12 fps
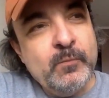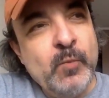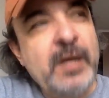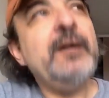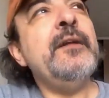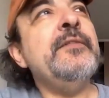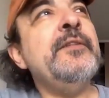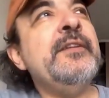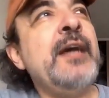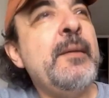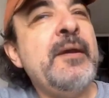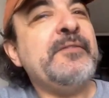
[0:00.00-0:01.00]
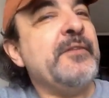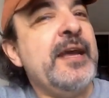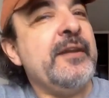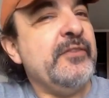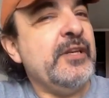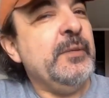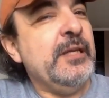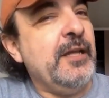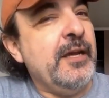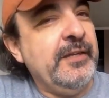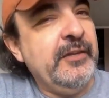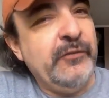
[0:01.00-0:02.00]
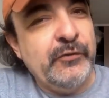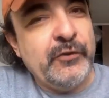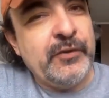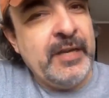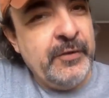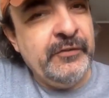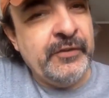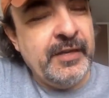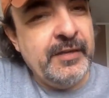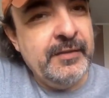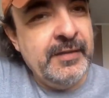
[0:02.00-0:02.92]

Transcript: well, the time after that is going to be a lot easier now, isn't it?